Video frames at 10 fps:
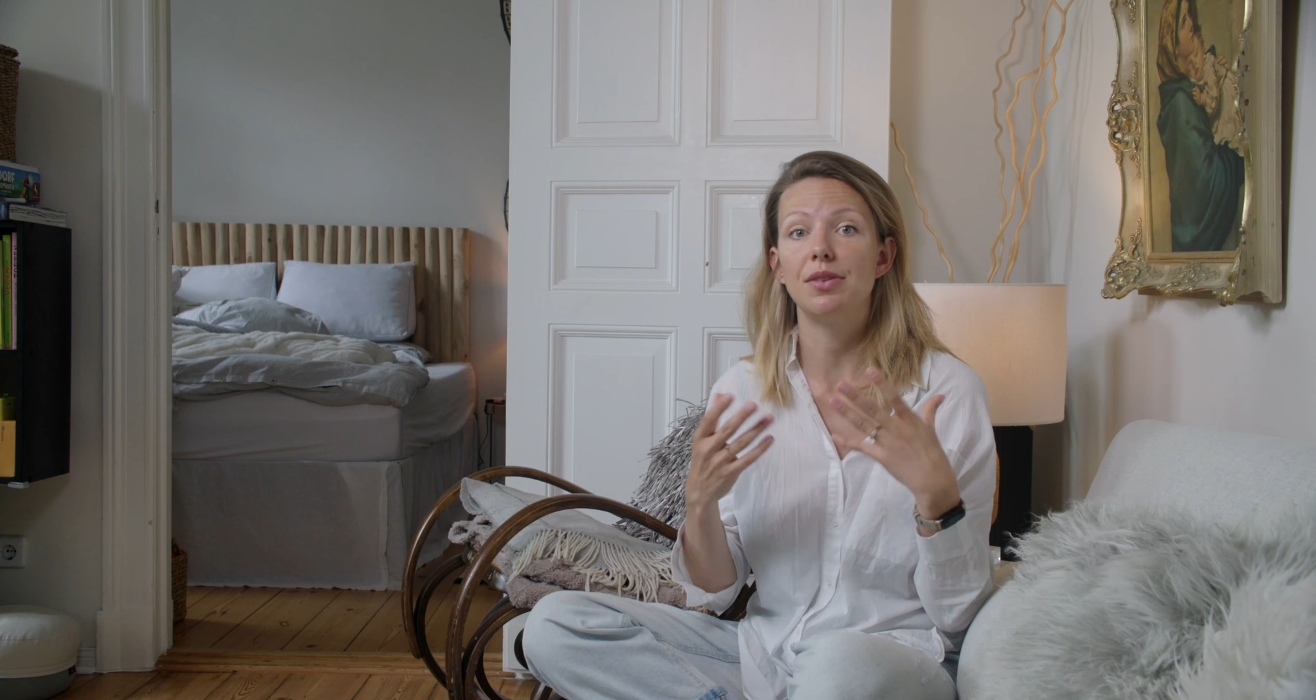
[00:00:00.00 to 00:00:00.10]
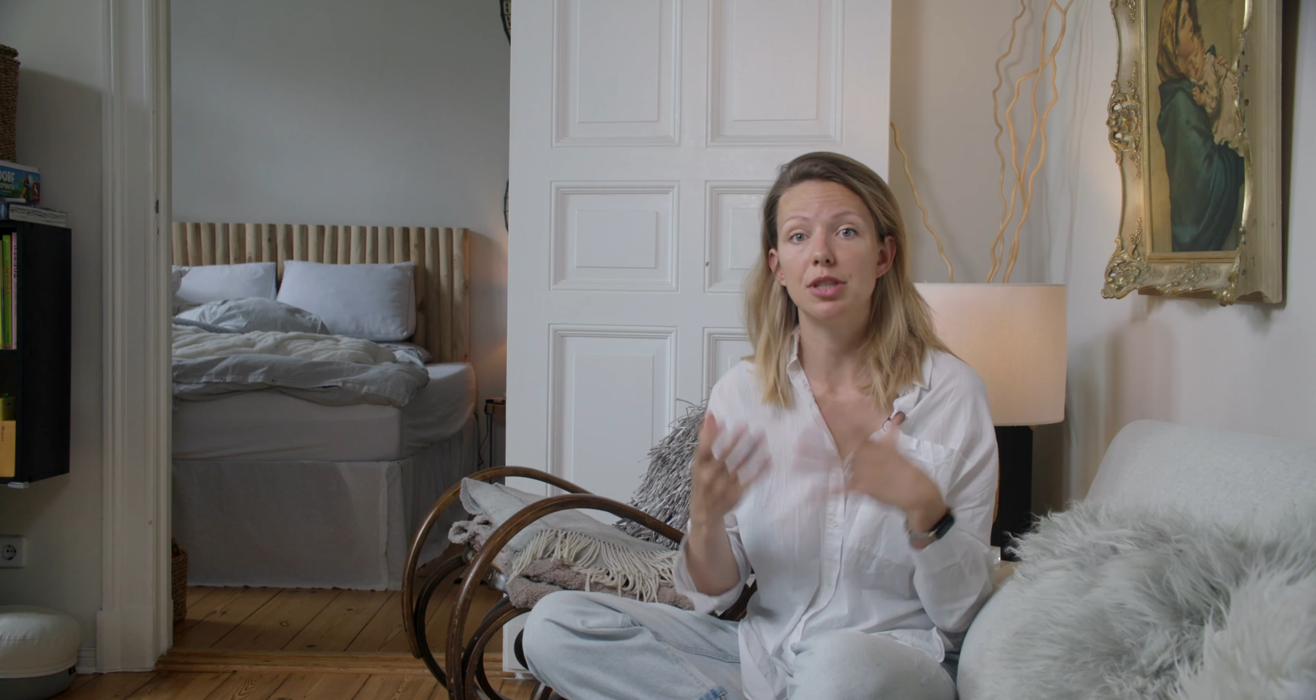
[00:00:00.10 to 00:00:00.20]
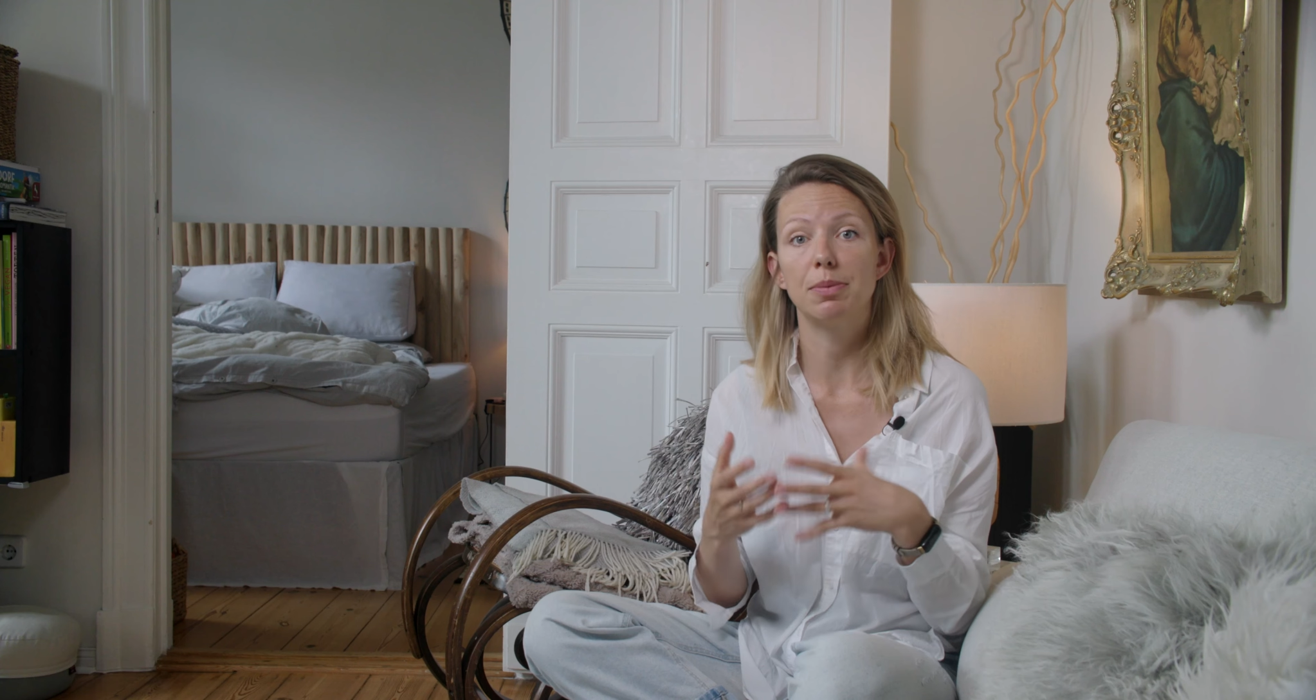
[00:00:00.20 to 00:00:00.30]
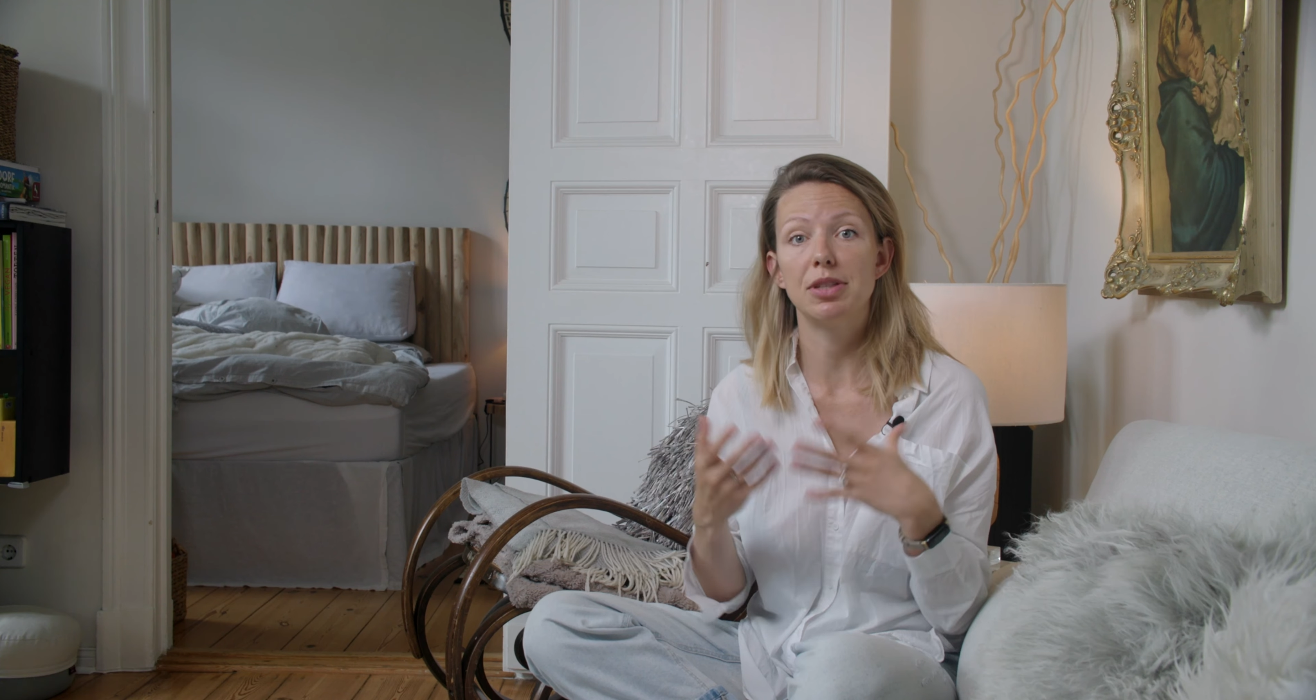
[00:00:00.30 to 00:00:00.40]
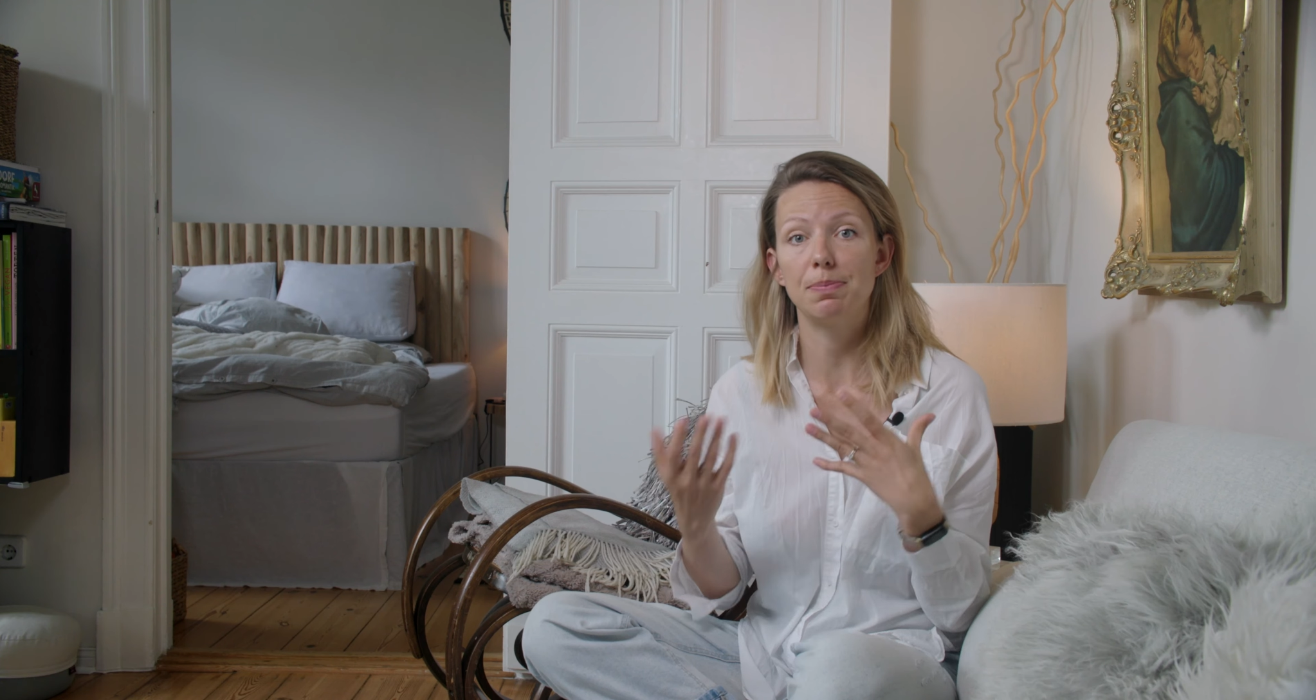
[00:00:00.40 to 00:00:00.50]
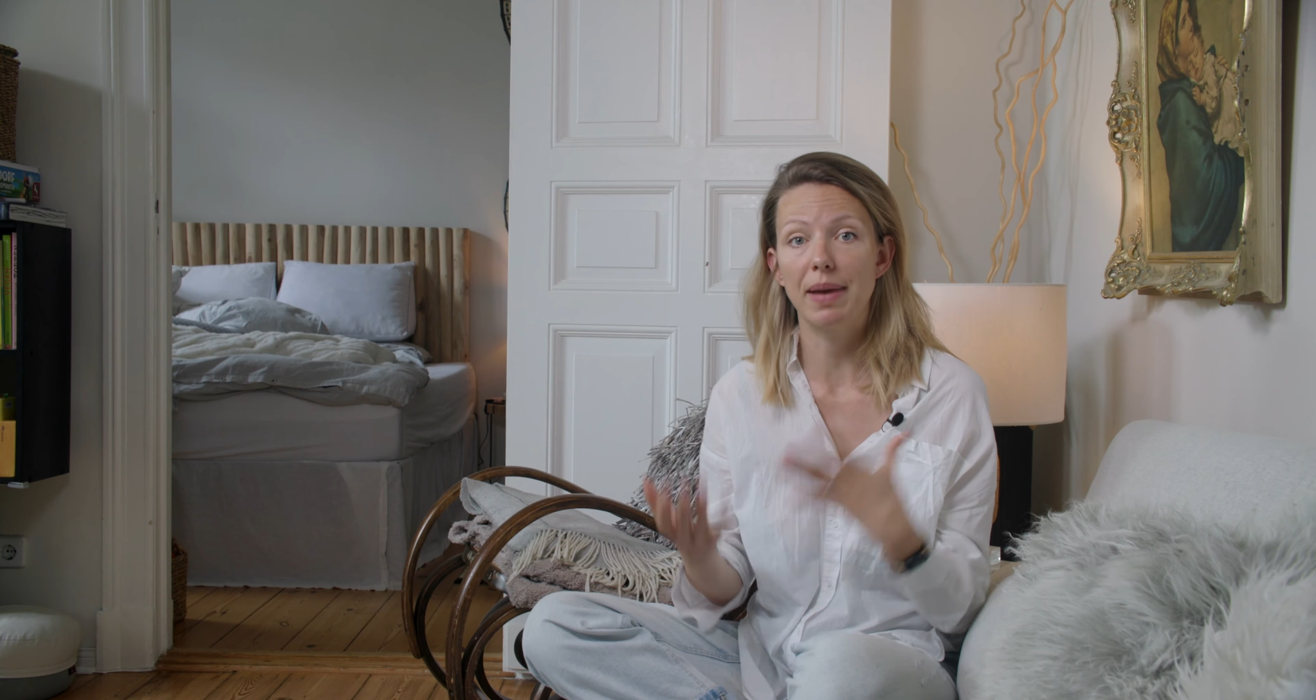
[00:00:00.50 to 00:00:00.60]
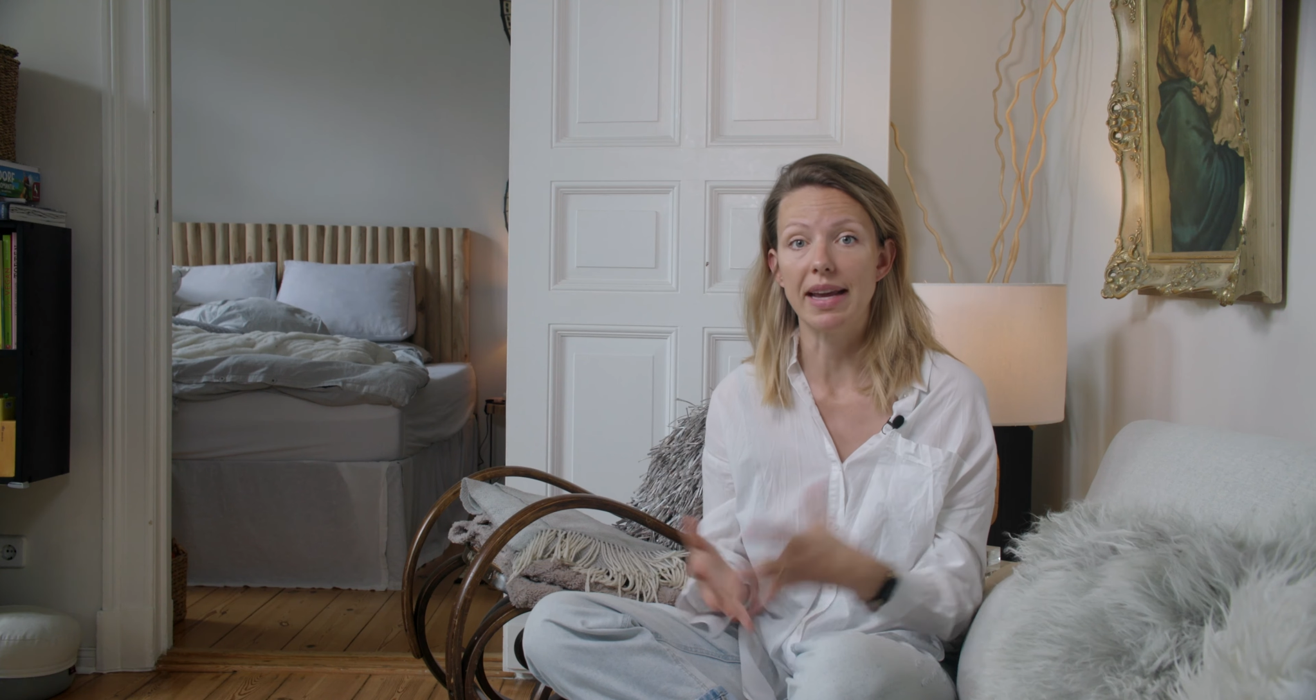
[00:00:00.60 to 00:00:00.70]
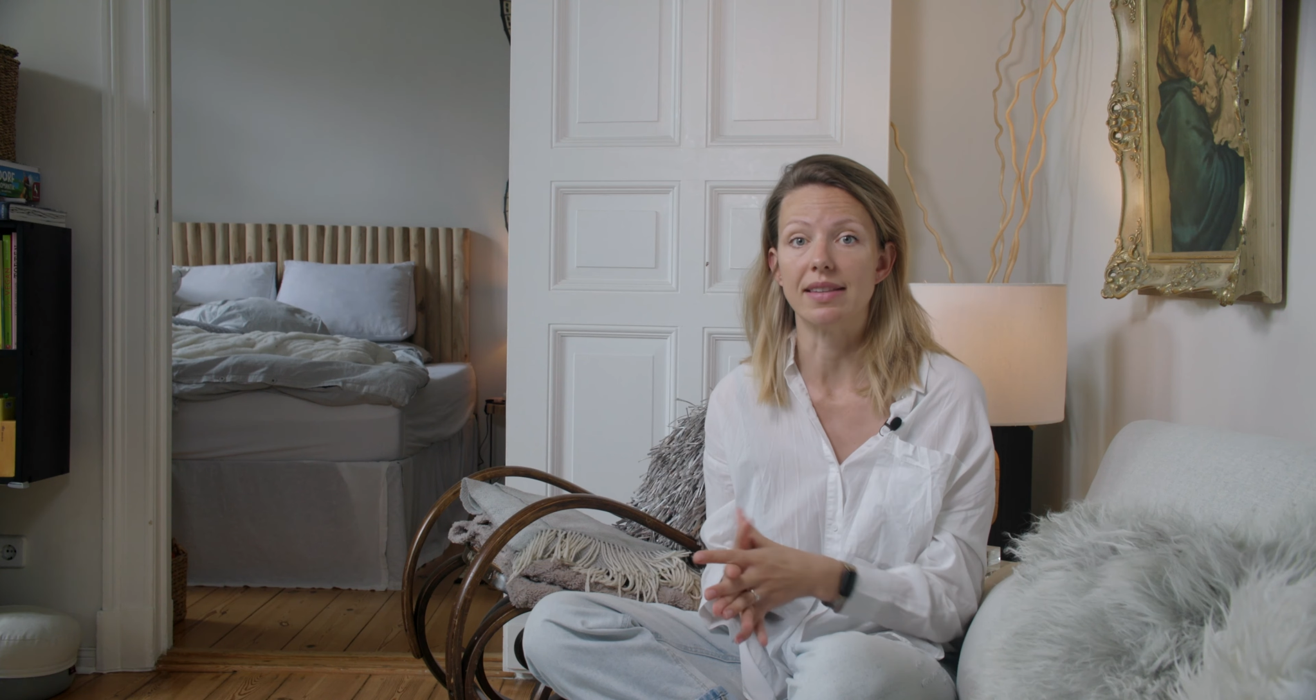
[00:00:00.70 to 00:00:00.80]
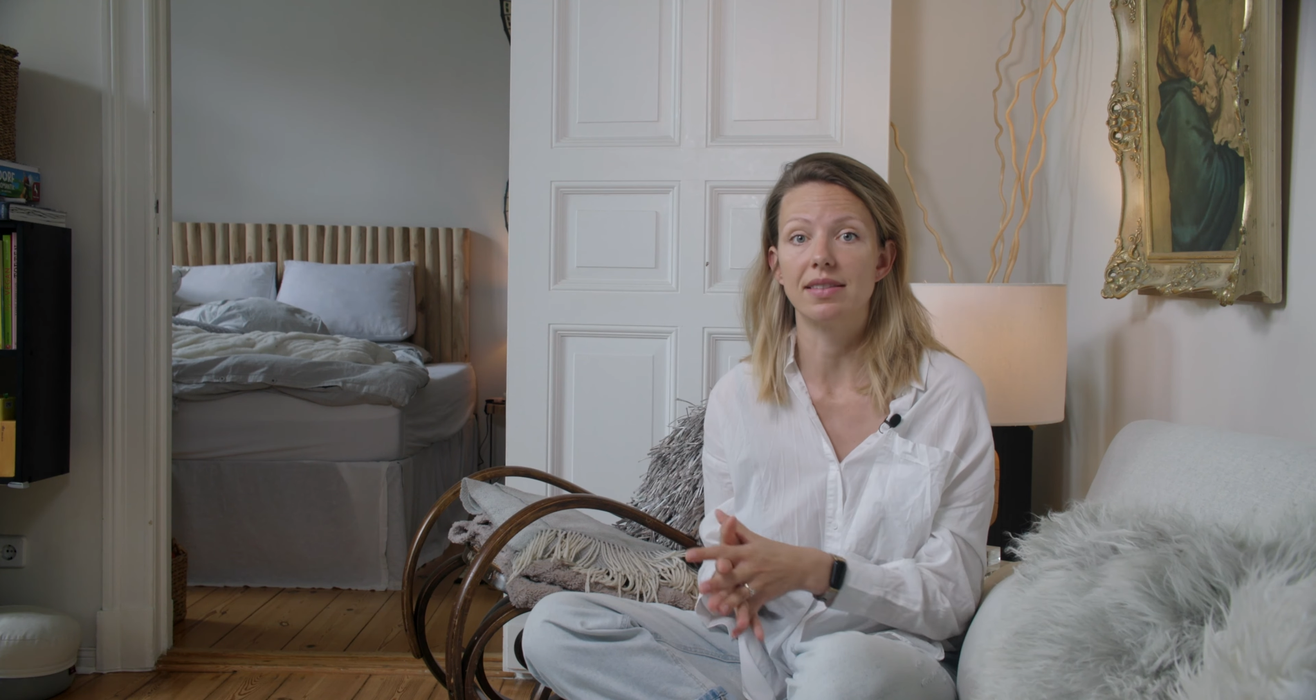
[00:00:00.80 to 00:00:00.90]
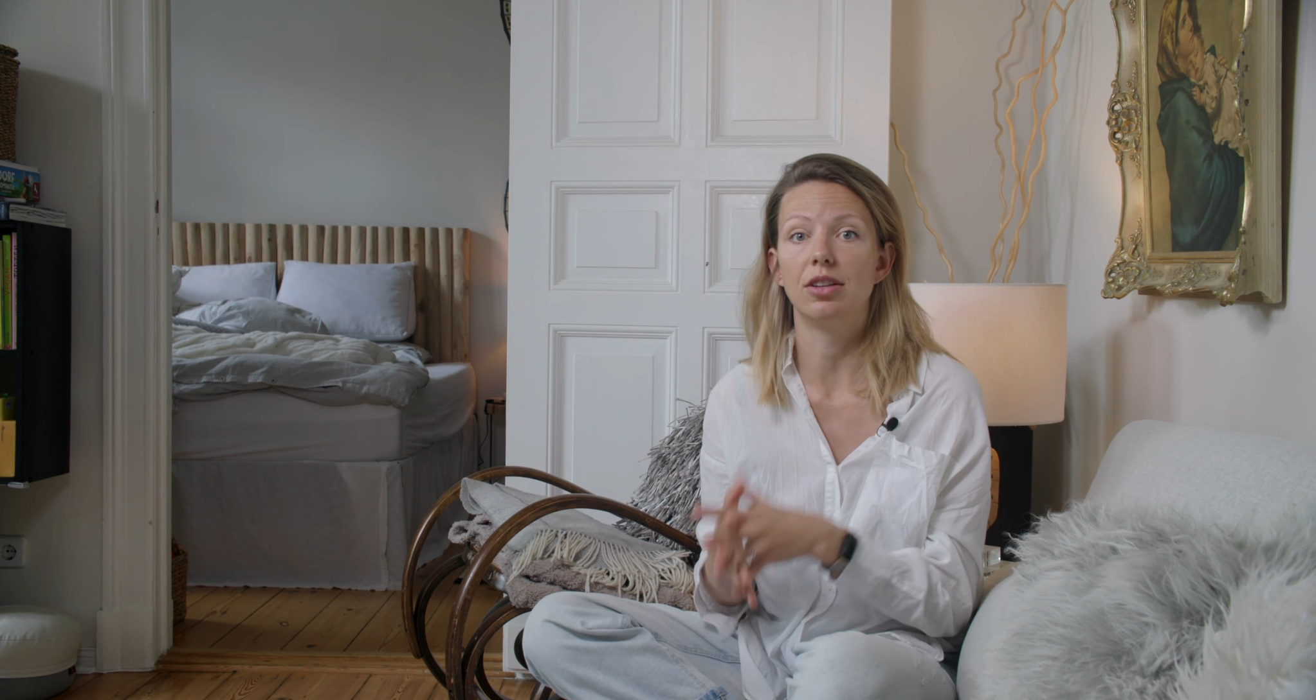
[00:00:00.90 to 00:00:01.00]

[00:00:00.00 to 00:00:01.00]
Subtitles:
usable space,